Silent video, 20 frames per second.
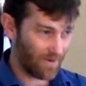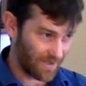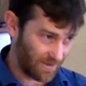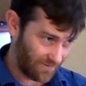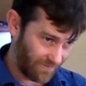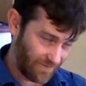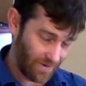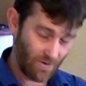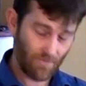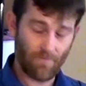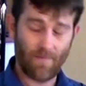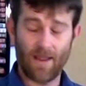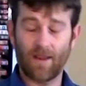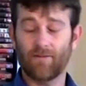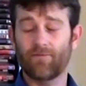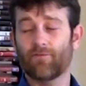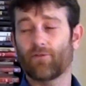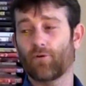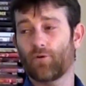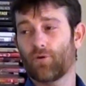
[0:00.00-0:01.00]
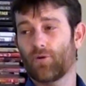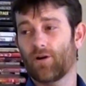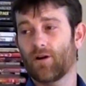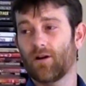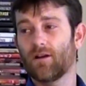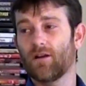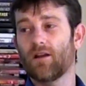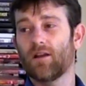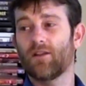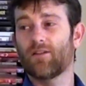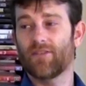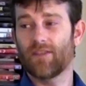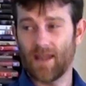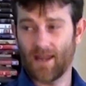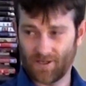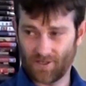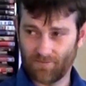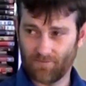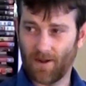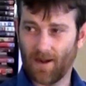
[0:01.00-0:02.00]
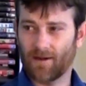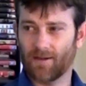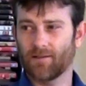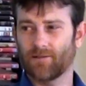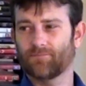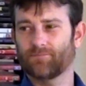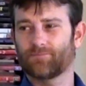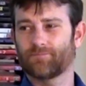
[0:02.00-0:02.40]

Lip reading: much a film made for the Asian market.